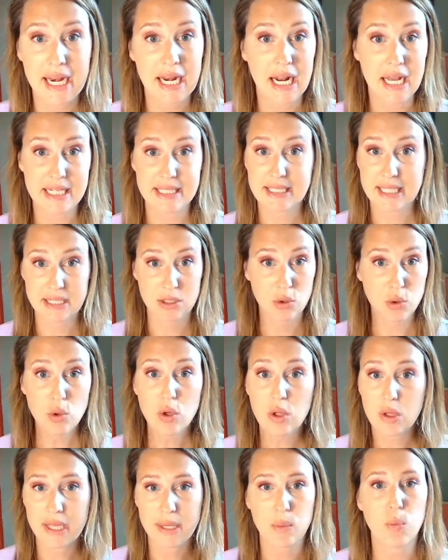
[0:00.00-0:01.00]
I said,
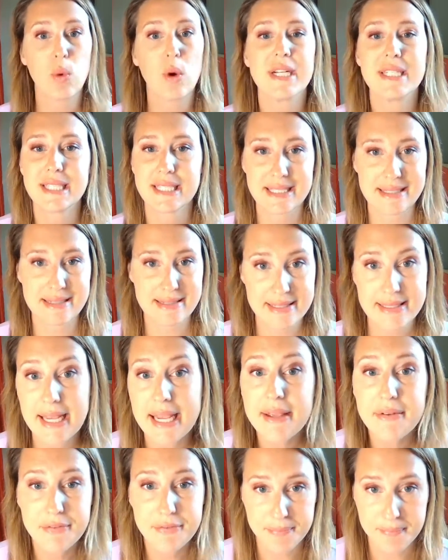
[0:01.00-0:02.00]
cool, like, what does
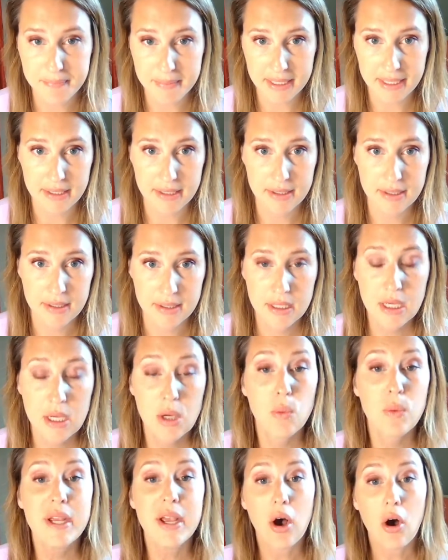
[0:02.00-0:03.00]
safe mean?
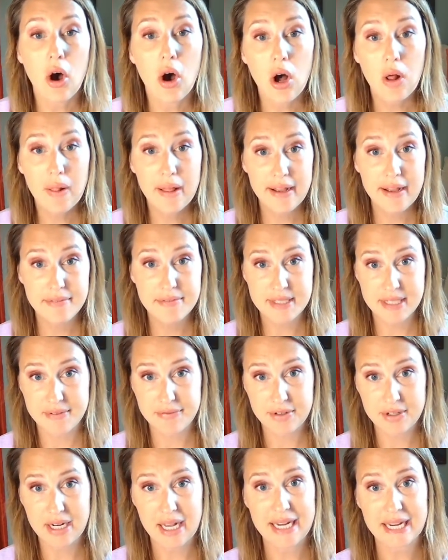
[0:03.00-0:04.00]
We all have
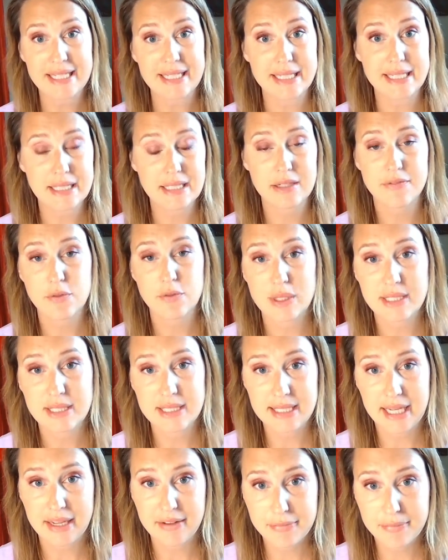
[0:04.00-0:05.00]
different ideas of what
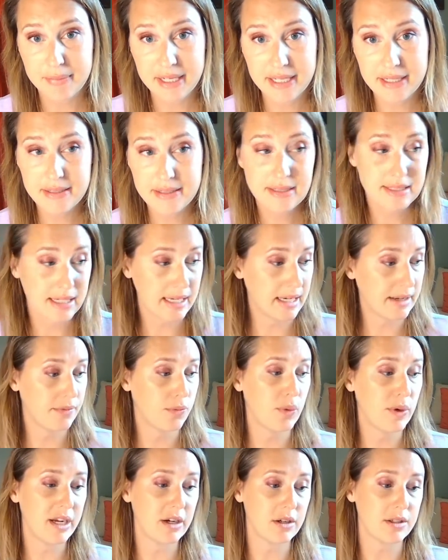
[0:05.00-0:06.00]
safe means. And if
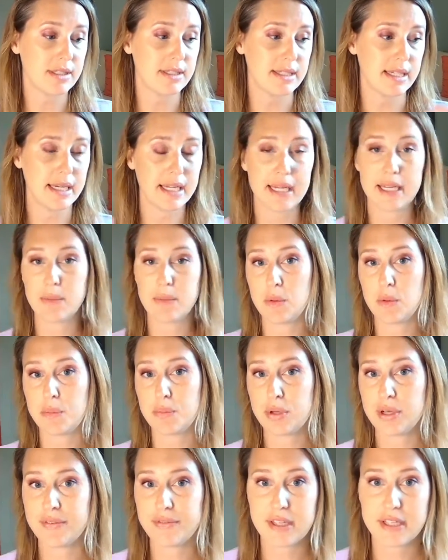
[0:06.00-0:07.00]
we are sitting and we're
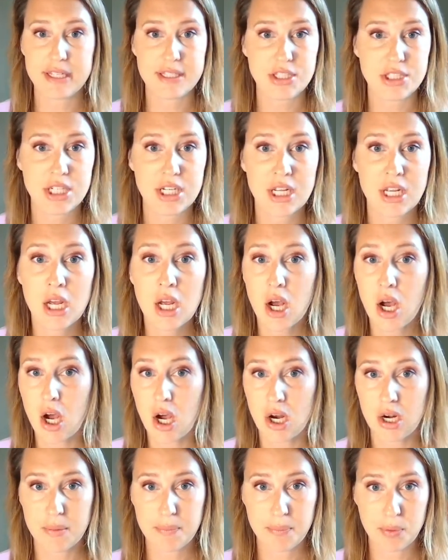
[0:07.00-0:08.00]
privileged
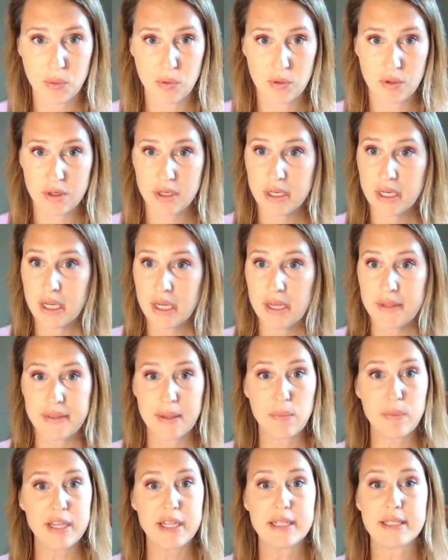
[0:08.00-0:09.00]
on a board,
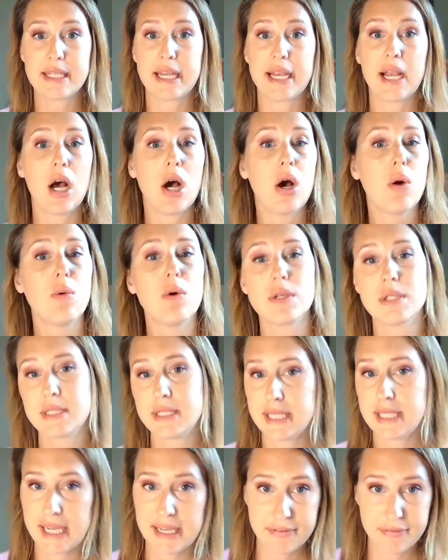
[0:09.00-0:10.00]
then we can say, oh, well,
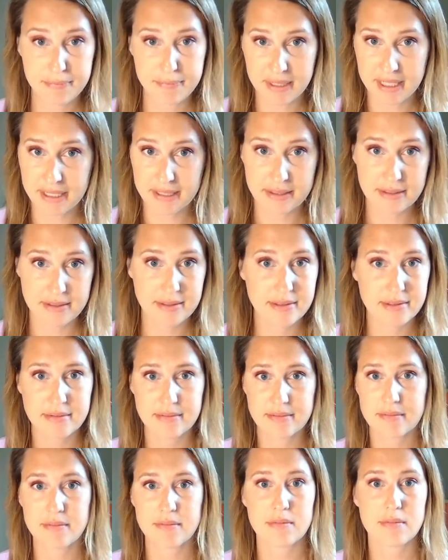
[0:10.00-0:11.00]
safe means,
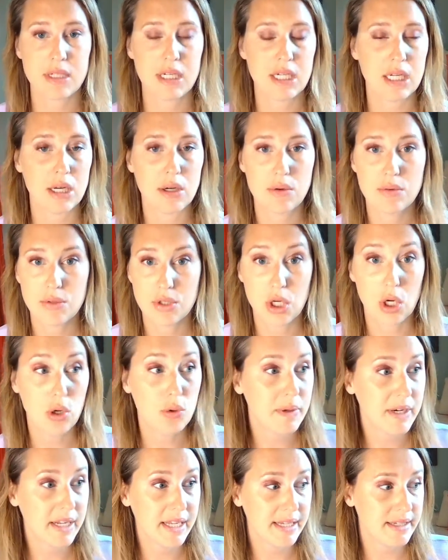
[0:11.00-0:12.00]

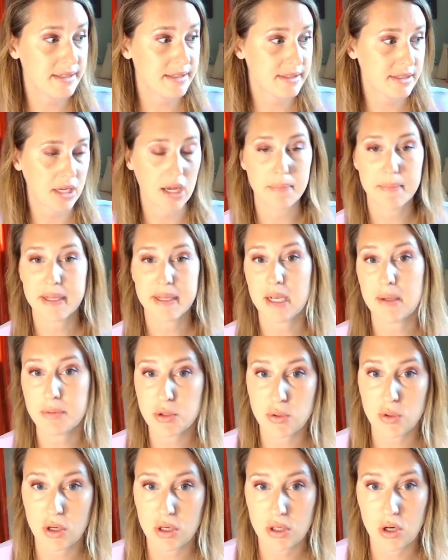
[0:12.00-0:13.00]
nobody is coming up
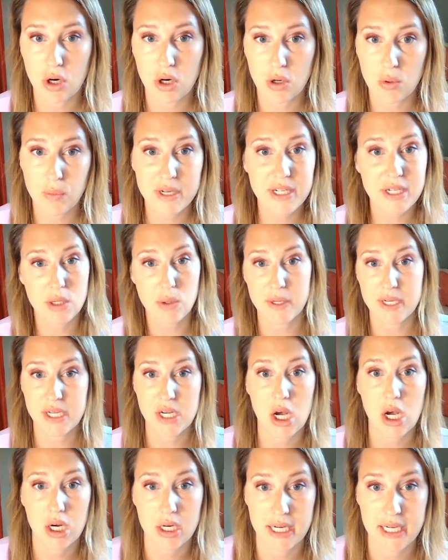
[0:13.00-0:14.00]
to our car window and
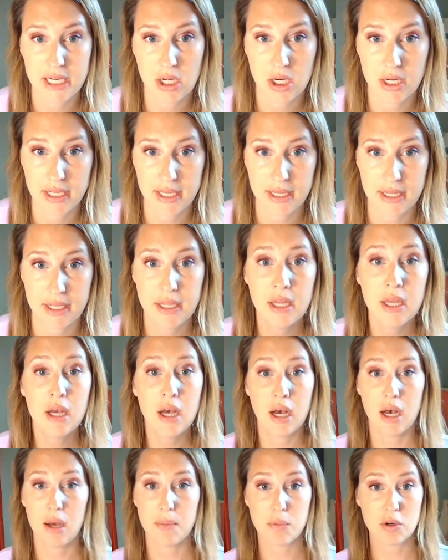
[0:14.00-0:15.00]
knocking on it.
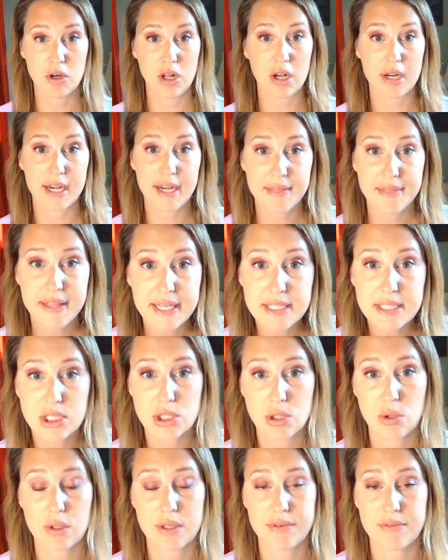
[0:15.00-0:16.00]
We're not getting things
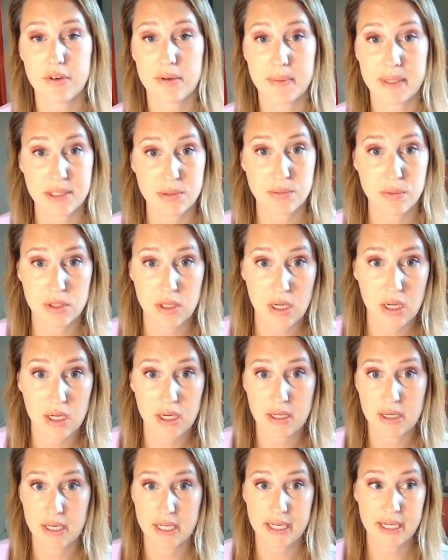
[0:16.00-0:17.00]
stolen from us. We're
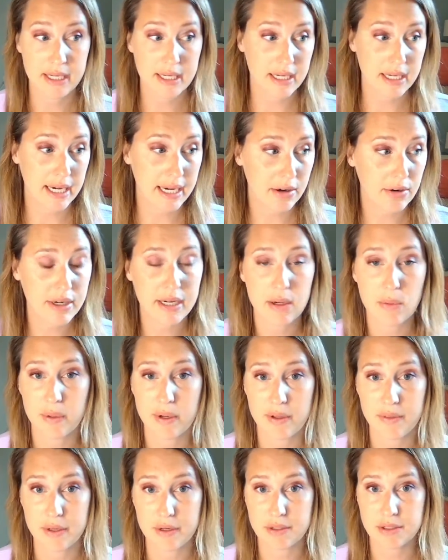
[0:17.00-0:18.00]
not in an area
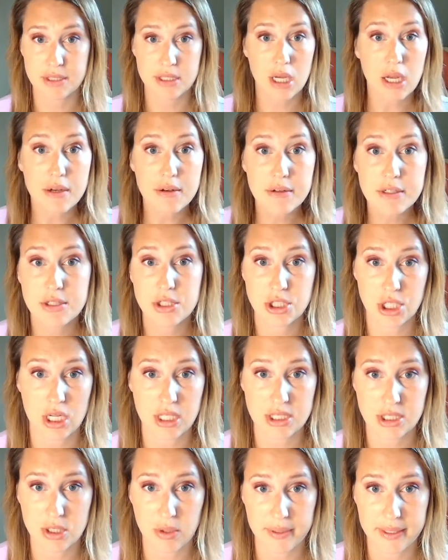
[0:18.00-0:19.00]
where there's
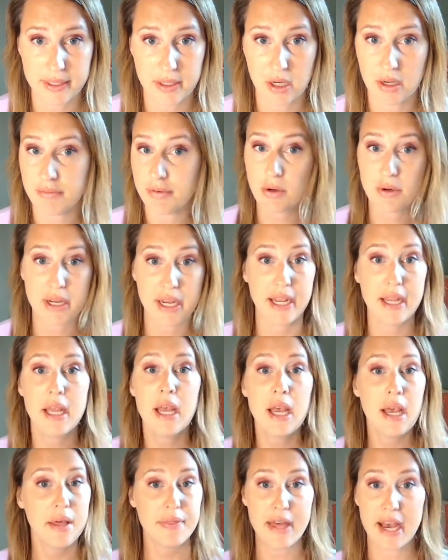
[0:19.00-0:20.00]
gunshots going off. Okay,
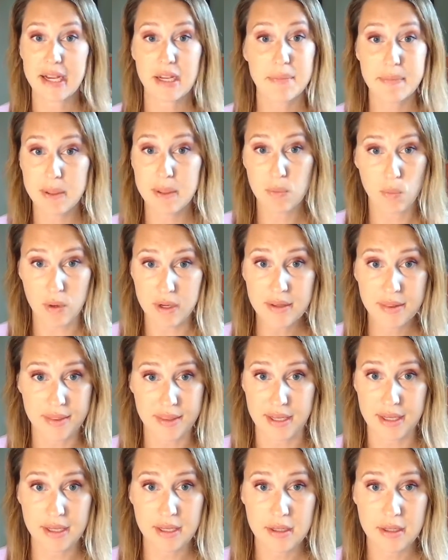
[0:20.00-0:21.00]
that could be one
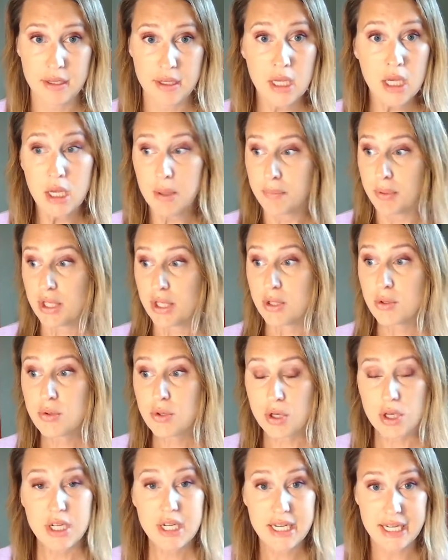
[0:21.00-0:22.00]
thing. But you
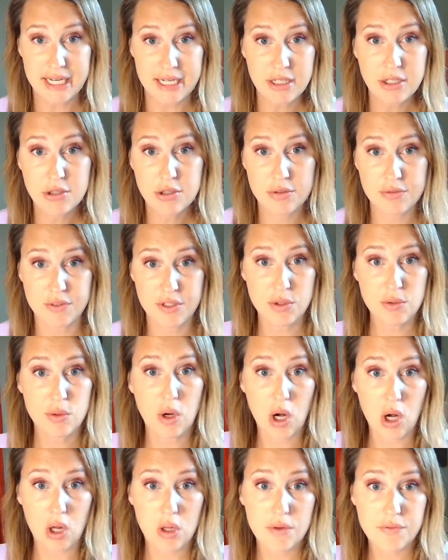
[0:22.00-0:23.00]
could interview
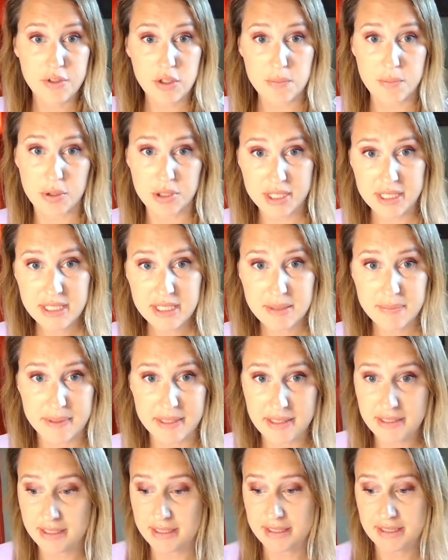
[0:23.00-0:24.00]
all of your
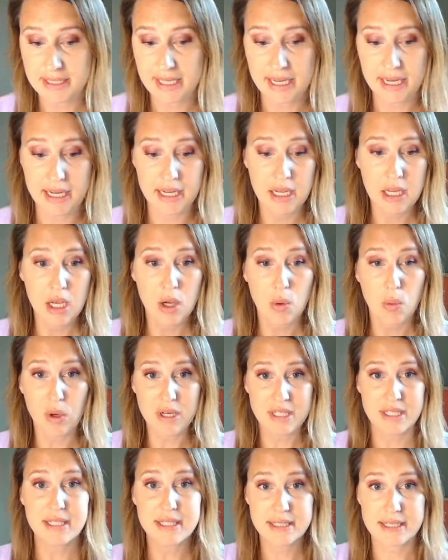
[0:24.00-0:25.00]
participants and say,
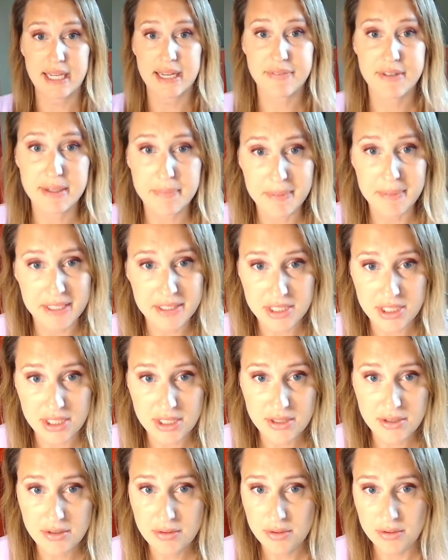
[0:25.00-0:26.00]
what does safety mean to
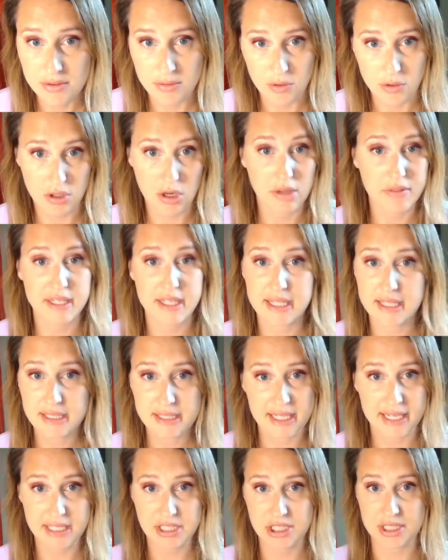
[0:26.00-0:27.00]
you? Or on the
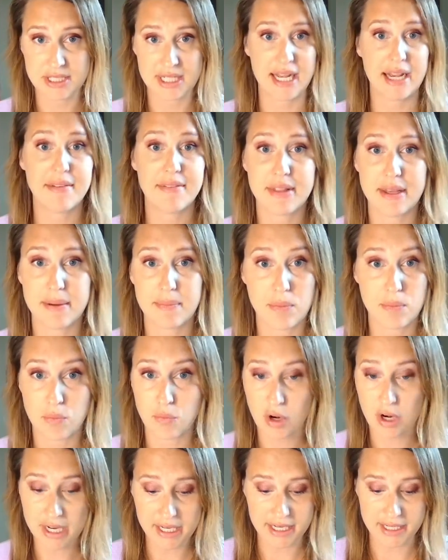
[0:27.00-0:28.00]
intake, just have them
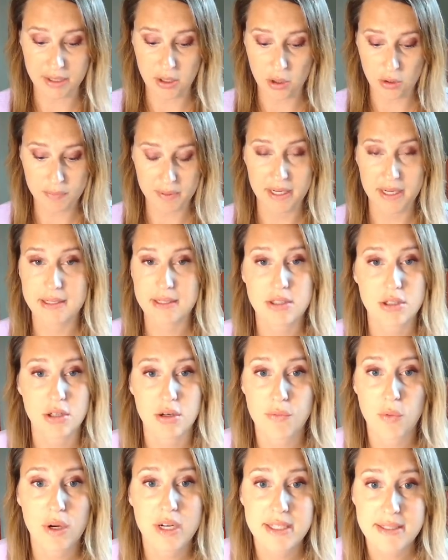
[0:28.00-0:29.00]
write an open answer
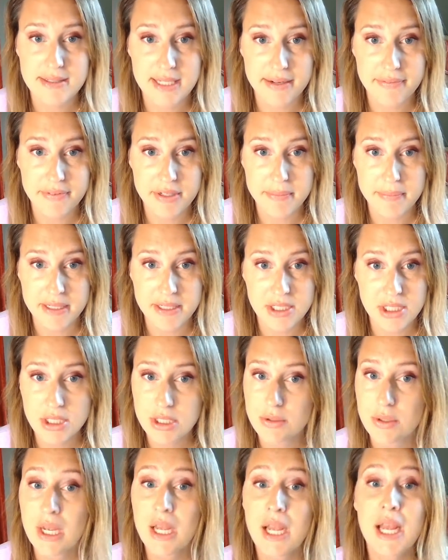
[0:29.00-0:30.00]
of what does safety mean to
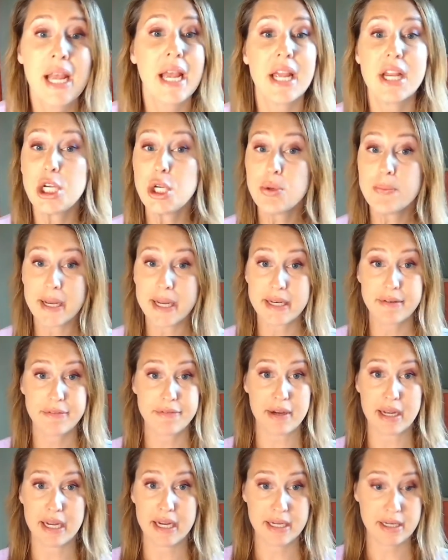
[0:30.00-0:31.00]
you? And you might
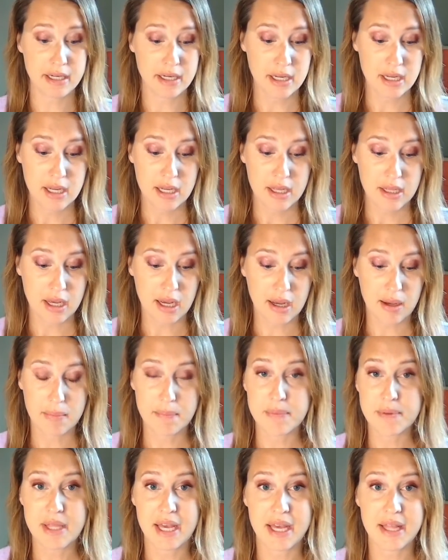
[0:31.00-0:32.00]
find
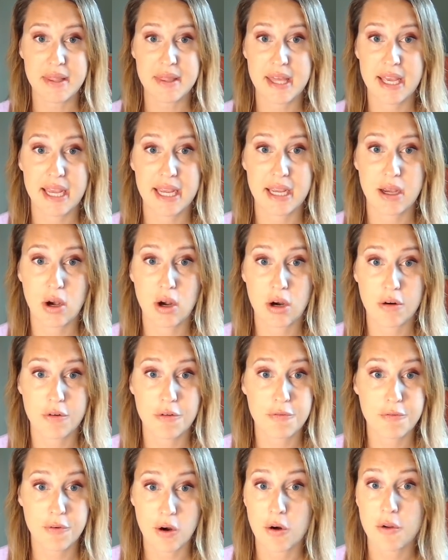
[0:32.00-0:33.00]
that they are
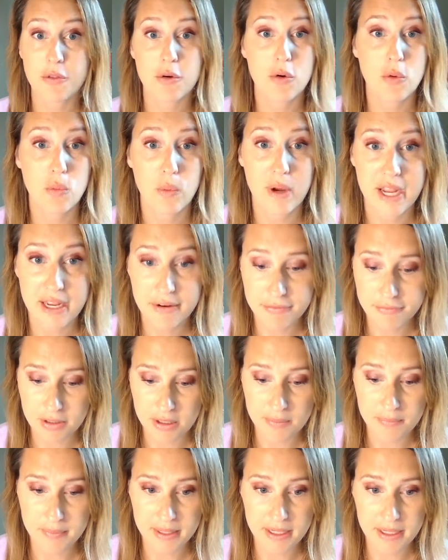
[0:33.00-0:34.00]
farther away
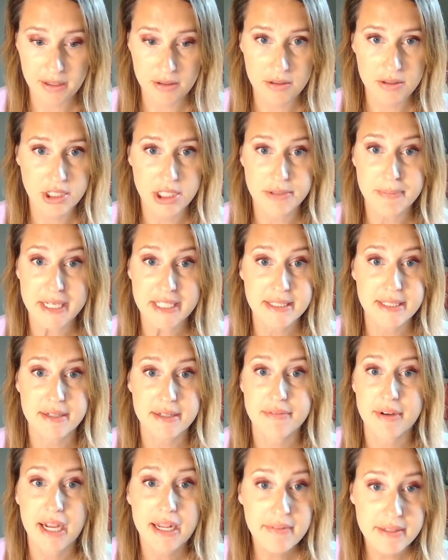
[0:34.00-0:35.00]
from their domestic
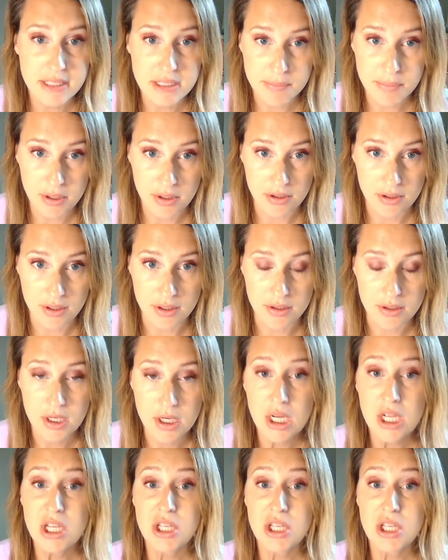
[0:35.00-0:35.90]
violence partner.